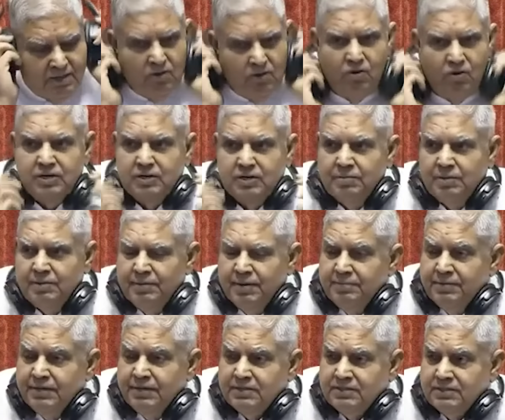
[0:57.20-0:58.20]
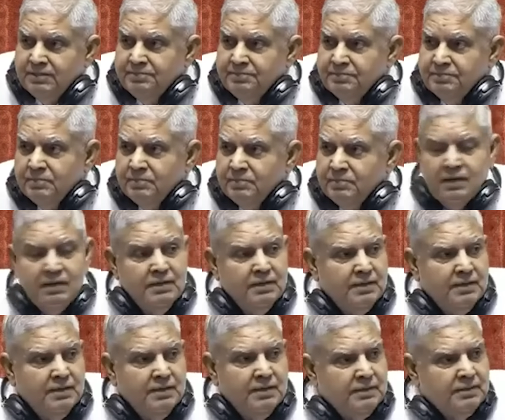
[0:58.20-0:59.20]
Honorable members,
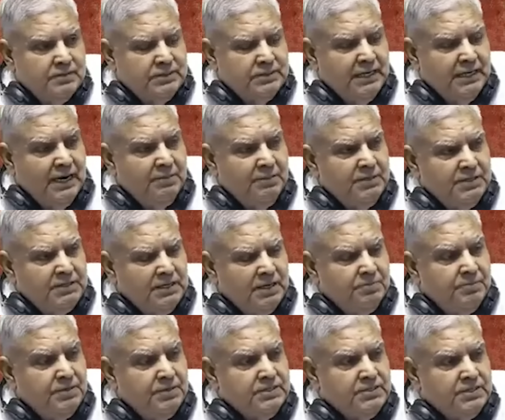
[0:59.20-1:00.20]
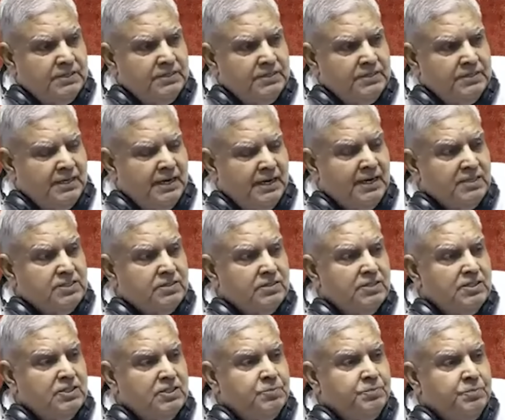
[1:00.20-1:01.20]
Jaya Amitabh Bachchan is the last
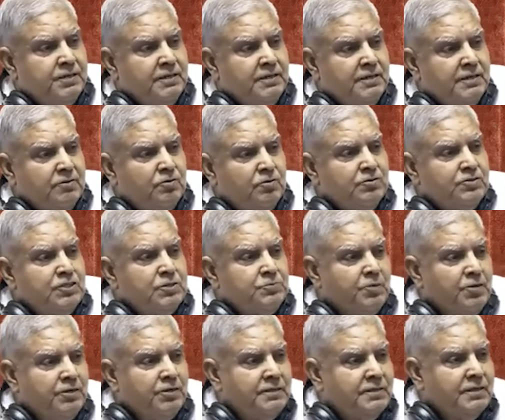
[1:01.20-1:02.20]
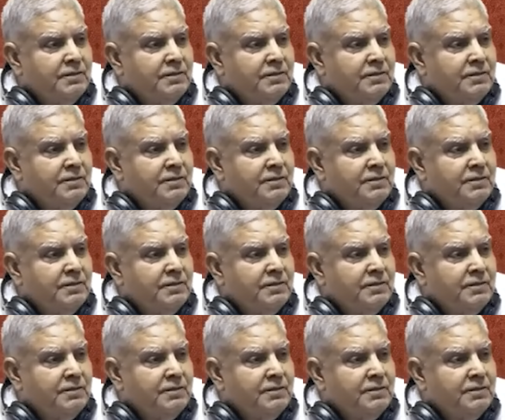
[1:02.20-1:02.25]
speaker on this point.